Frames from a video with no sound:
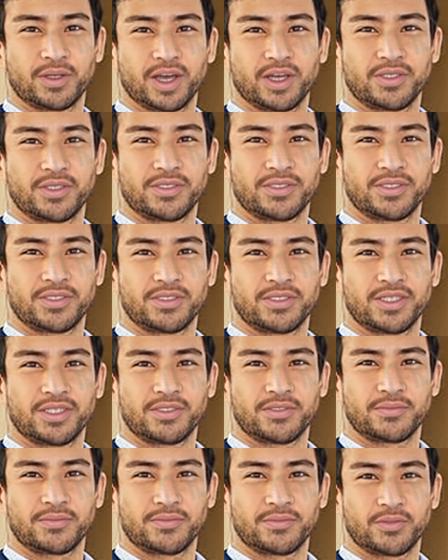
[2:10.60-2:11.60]

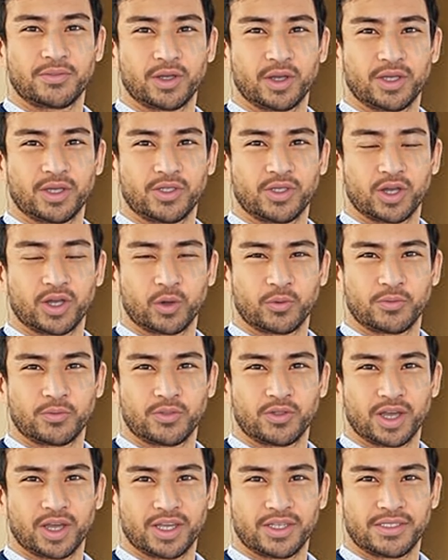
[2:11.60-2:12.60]
Assistant: Don't
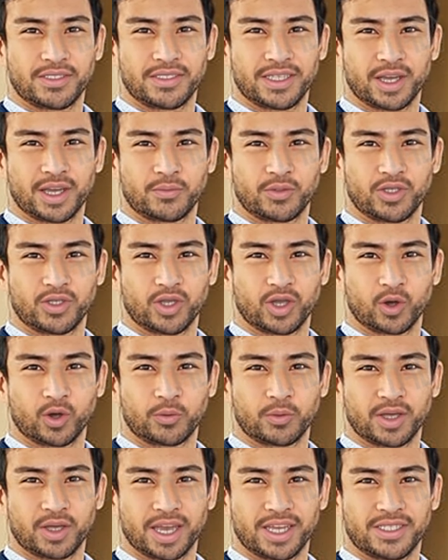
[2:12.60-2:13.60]
forget to leverage
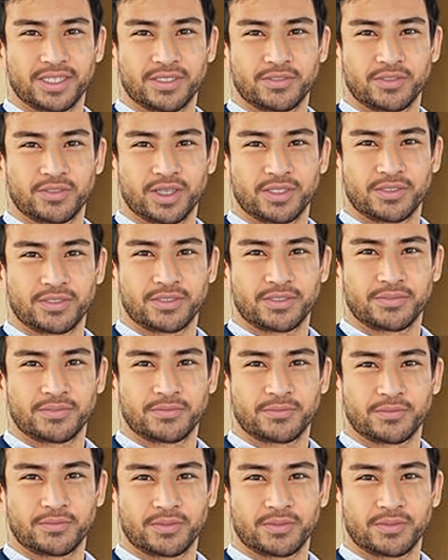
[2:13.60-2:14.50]
Kubernetes events.